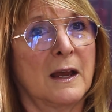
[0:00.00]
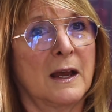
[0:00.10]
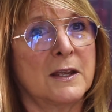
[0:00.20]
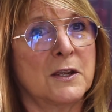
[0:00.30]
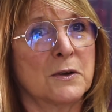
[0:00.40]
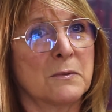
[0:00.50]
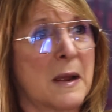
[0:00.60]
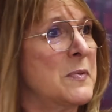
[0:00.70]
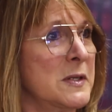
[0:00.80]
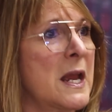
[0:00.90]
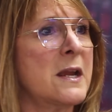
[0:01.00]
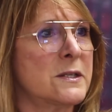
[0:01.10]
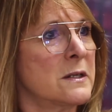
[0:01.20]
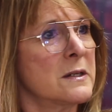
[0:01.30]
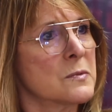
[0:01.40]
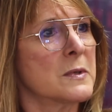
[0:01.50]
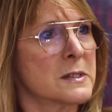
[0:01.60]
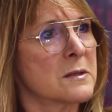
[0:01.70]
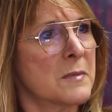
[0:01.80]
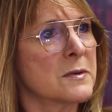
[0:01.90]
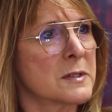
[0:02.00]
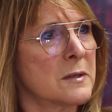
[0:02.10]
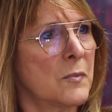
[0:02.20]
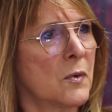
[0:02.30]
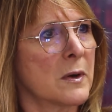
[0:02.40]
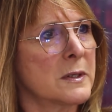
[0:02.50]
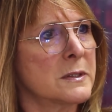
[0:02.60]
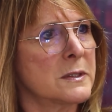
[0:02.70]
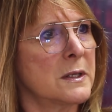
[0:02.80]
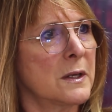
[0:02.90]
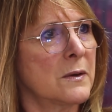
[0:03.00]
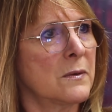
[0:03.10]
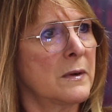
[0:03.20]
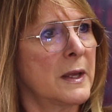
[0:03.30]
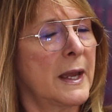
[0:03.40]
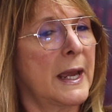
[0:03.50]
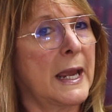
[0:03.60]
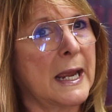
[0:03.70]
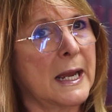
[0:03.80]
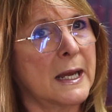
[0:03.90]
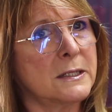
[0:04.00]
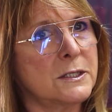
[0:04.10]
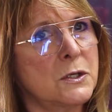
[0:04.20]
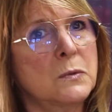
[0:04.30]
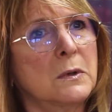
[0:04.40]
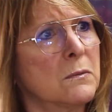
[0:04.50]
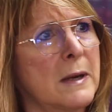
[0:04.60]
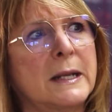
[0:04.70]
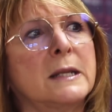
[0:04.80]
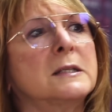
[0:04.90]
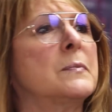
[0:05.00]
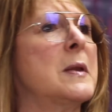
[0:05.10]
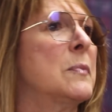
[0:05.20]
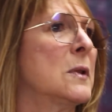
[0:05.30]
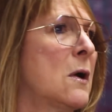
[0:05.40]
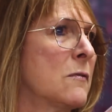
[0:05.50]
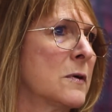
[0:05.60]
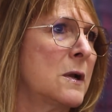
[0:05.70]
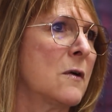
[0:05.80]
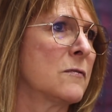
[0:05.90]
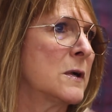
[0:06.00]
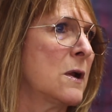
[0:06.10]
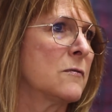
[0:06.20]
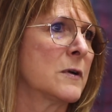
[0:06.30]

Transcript: your reputation is what's the most important to you. And you will run into people over and over and over